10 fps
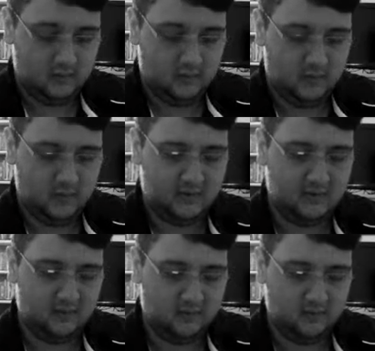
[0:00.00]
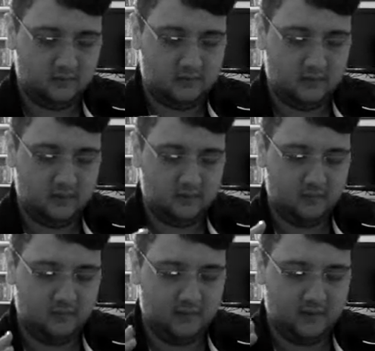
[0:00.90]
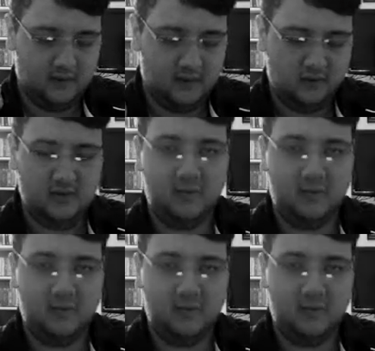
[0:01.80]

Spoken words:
original was not only